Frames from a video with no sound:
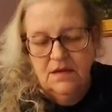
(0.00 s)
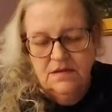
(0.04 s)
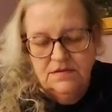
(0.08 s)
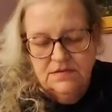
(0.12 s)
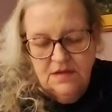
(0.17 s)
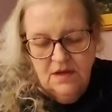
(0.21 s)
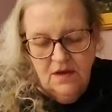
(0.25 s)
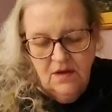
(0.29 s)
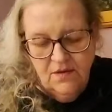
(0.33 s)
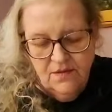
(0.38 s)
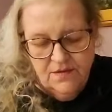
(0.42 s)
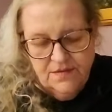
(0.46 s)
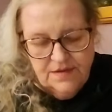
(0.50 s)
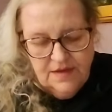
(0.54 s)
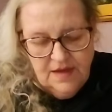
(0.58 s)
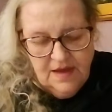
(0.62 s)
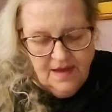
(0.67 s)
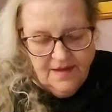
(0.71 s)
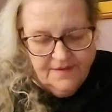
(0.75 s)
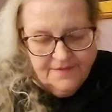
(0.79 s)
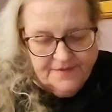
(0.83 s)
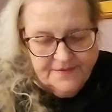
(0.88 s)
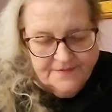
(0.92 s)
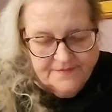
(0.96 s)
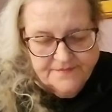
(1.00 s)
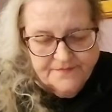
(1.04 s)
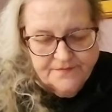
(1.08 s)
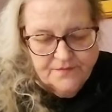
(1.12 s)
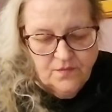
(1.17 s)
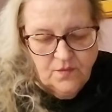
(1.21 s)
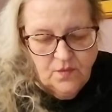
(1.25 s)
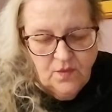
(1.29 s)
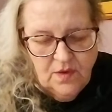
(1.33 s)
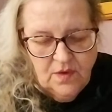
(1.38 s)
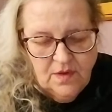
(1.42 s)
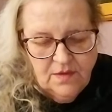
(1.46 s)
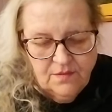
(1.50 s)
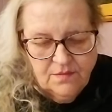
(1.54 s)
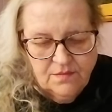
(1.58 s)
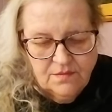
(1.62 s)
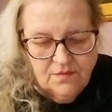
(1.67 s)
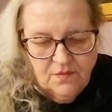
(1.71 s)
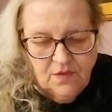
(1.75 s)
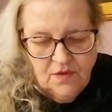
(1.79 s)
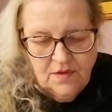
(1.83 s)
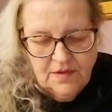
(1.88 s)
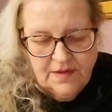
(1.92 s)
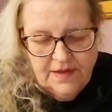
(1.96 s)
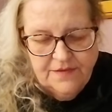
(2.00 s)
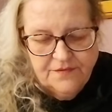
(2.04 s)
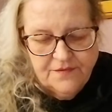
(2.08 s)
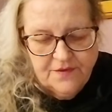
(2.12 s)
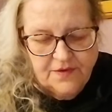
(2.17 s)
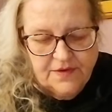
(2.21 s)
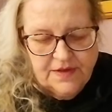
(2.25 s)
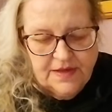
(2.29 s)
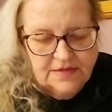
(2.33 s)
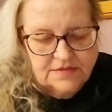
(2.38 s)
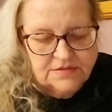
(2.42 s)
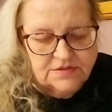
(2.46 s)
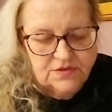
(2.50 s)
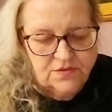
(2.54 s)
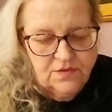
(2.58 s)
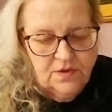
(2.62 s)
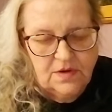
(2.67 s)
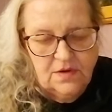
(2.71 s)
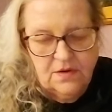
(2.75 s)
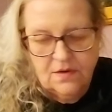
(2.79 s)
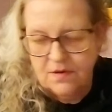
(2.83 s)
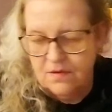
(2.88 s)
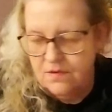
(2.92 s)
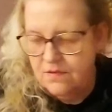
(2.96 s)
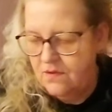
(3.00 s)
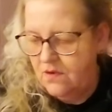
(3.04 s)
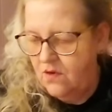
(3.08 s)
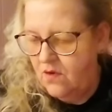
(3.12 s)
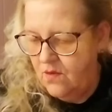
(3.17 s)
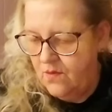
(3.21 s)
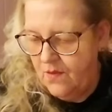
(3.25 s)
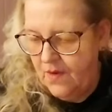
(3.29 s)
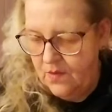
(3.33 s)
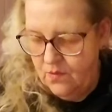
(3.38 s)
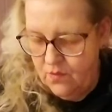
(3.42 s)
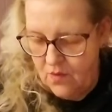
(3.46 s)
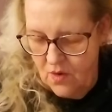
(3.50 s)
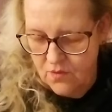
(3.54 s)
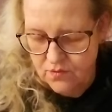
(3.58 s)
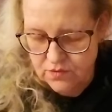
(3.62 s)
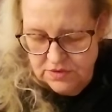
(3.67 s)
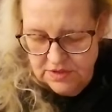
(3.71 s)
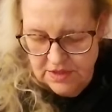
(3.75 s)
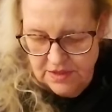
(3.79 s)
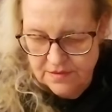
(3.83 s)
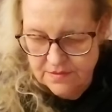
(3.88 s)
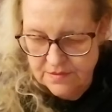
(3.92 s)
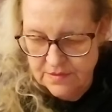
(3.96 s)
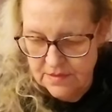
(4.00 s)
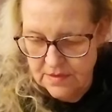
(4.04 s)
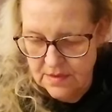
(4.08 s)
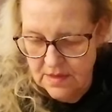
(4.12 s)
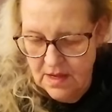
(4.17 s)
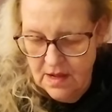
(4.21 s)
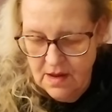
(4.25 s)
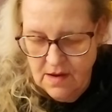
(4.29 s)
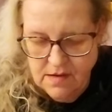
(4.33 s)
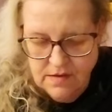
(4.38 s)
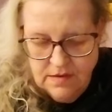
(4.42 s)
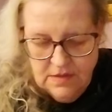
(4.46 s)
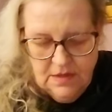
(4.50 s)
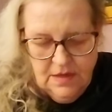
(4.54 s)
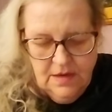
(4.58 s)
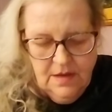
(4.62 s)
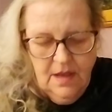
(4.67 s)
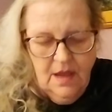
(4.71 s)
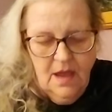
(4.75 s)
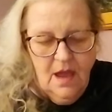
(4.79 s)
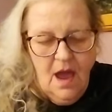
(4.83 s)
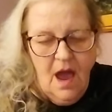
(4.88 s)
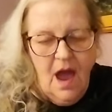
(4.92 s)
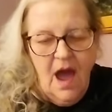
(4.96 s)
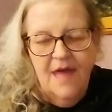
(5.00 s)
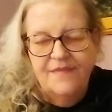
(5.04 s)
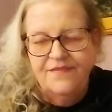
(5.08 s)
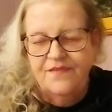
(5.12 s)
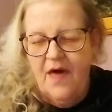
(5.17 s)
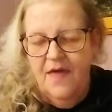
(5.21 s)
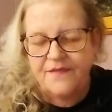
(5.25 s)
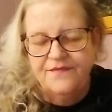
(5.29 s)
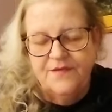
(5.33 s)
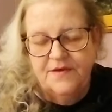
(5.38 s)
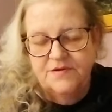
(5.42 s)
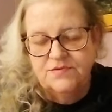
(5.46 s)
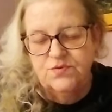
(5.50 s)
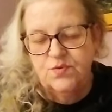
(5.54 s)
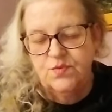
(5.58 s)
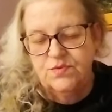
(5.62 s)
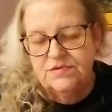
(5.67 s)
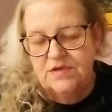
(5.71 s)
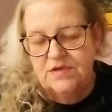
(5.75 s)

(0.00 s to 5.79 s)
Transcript: So yeah, we'll either get to it or we won't. I thought this